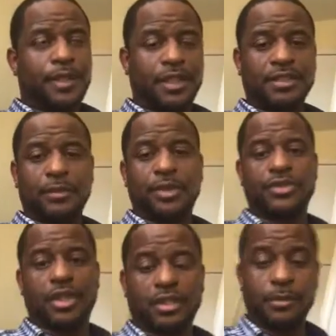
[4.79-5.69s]
the next thing we're
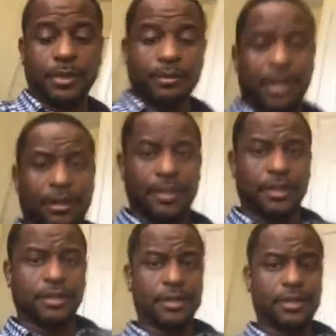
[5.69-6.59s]
gonna talk a little bit about
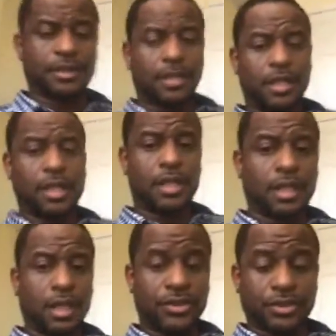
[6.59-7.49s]
is
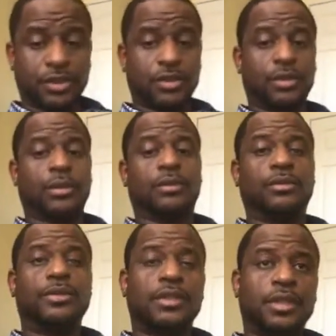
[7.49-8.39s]
secure
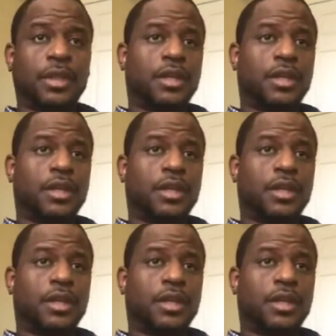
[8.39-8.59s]
loans.